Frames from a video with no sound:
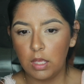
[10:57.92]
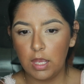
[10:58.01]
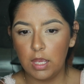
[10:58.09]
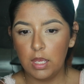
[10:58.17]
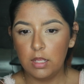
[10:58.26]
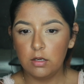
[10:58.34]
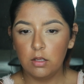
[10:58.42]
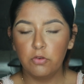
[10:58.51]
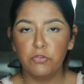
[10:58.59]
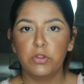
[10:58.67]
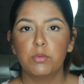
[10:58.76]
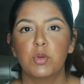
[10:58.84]
And
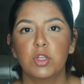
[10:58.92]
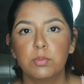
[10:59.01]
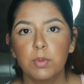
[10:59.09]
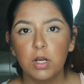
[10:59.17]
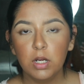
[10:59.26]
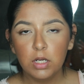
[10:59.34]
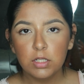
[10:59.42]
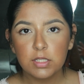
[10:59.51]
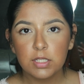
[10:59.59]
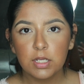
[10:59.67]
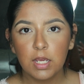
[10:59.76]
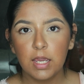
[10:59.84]
for the most
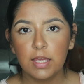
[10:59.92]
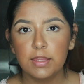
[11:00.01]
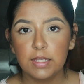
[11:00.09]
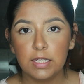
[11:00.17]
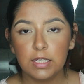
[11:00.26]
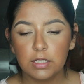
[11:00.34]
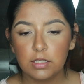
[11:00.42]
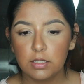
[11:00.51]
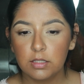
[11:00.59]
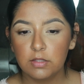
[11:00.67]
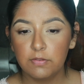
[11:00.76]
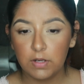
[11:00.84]
part, I think
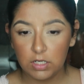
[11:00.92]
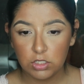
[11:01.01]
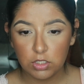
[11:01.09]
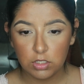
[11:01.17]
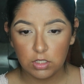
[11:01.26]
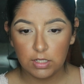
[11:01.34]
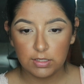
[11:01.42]
the foundation